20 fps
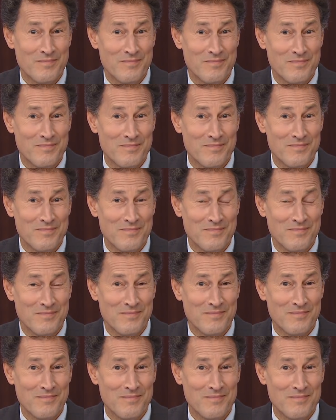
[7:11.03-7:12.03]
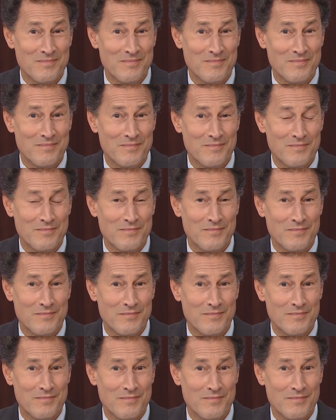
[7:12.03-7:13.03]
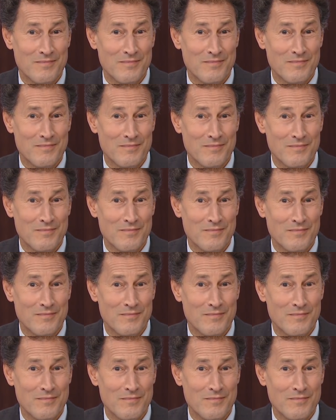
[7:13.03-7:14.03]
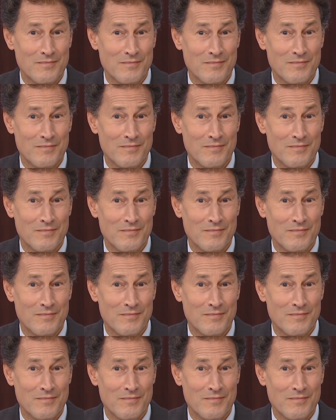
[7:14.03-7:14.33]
[no speech]